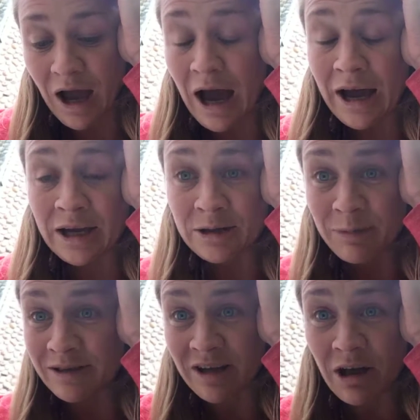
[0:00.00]
I
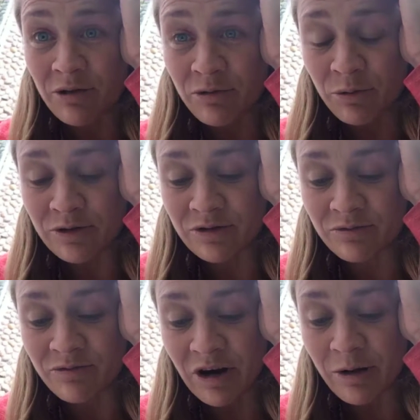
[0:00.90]
myself was
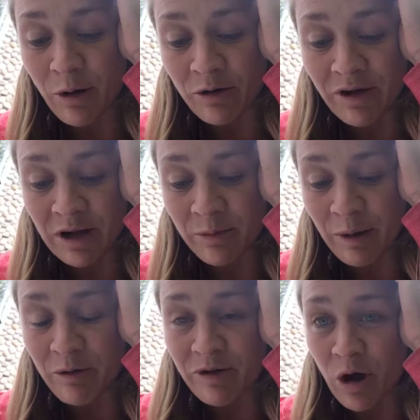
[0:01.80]
very motivated
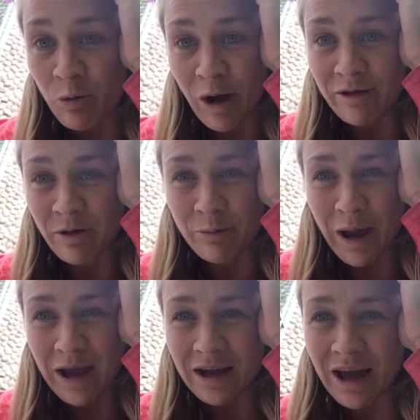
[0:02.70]
by moving away from
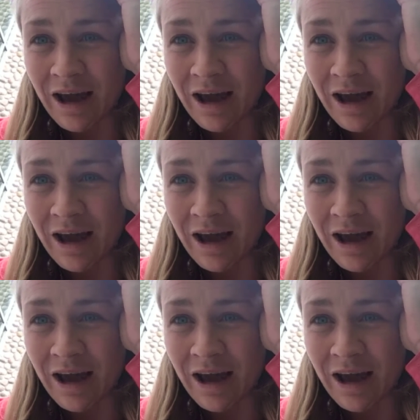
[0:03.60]
pain.